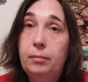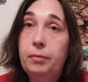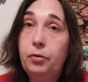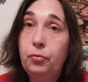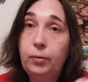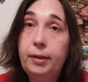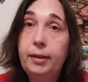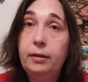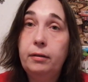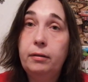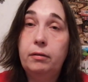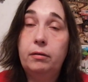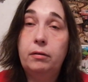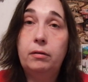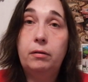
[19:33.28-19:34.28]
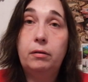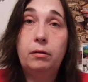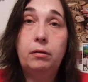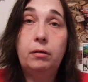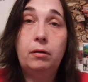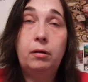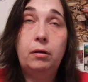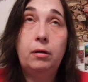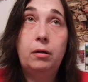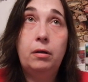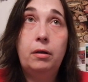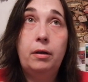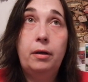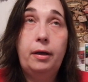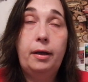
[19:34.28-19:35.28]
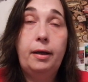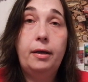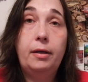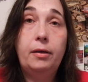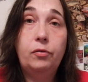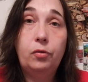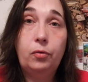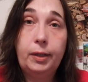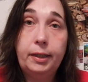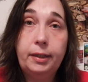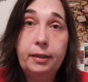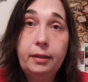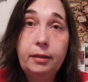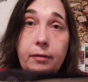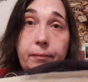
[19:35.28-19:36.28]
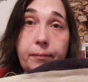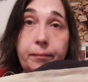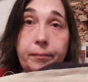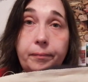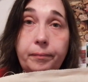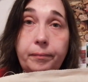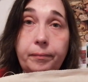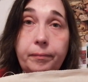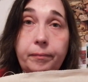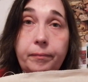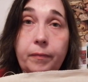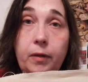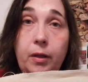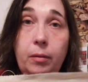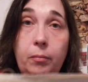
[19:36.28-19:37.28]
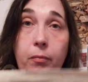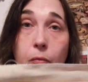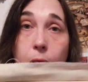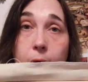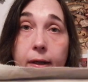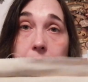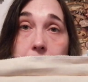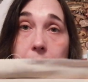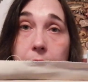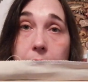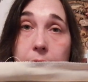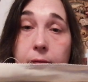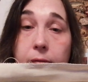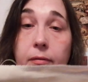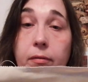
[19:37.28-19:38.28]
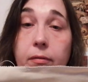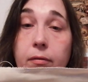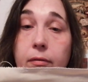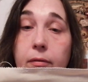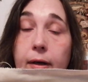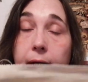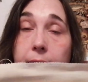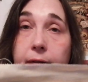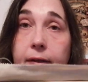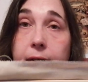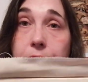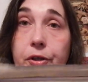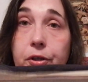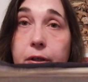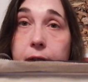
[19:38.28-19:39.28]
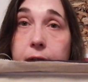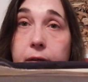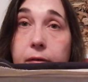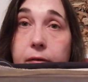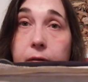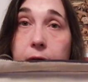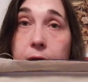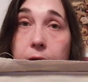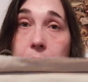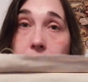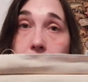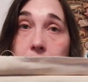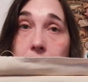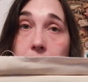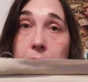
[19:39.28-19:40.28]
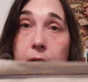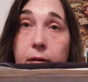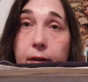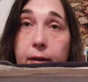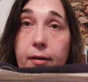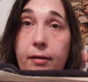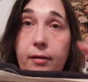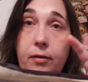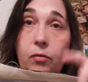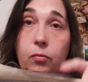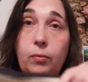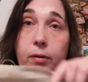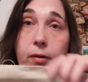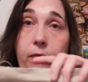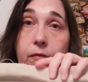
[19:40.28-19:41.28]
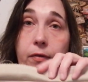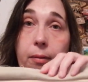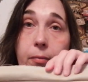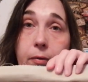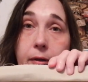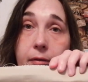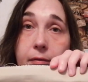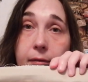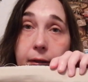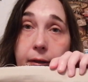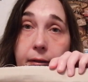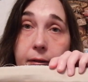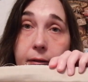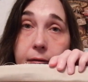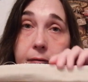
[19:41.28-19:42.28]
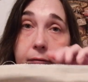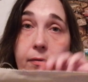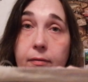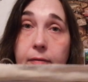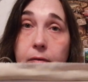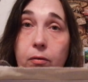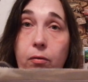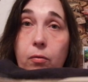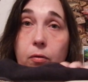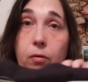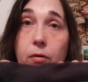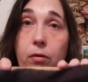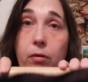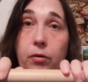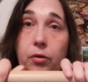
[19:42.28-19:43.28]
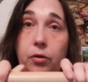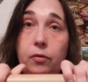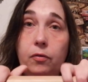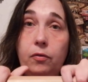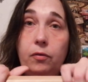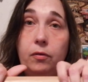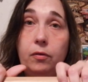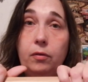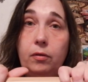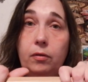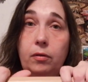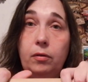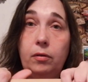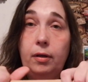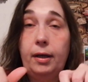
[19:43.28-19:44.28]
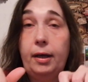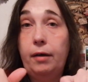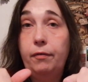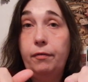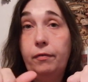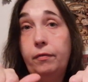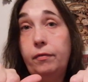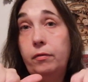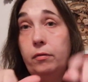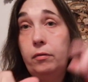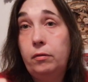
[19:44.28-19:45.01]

between and so I did but when I tension it like this when the fabric is like this or just half